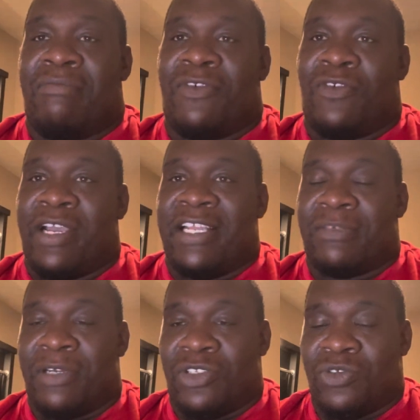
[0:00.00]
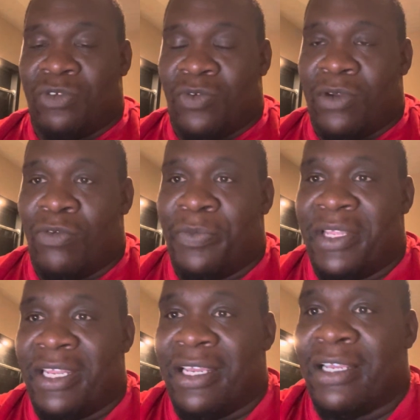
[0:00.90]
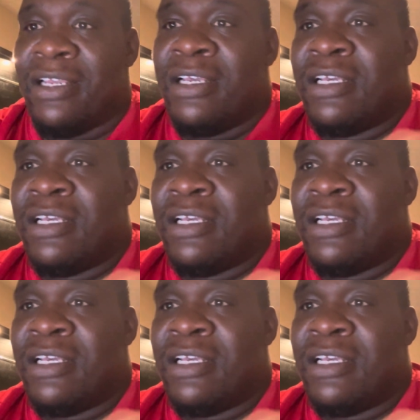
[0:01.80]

before I get to my 2-1 would be the